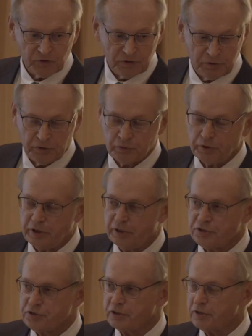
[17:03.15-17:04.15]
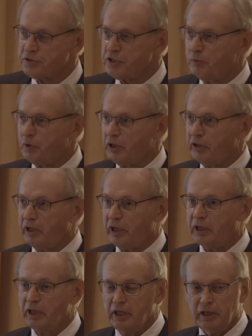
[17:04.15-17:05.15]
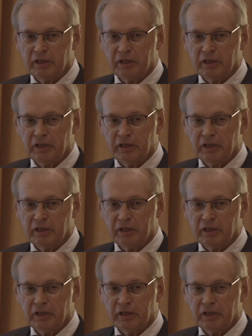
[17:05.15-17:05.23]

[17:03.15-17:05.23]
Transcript: 2-3 years ago, someone did,